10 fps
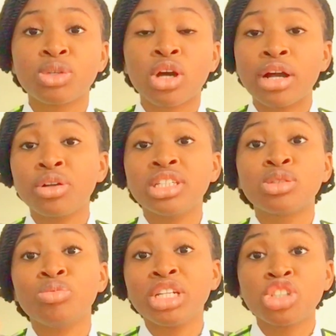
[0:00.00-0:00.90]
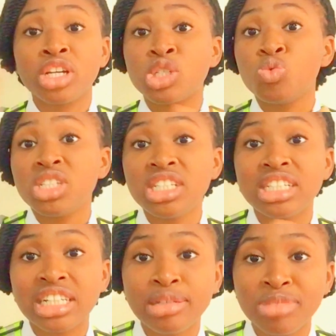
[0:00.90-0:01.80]
We calculate to make sure it's within
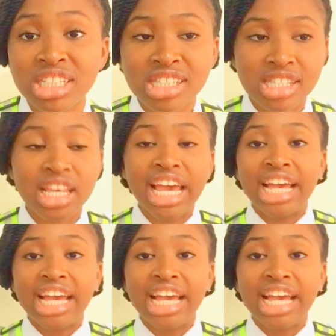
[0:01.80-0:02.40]
the limits.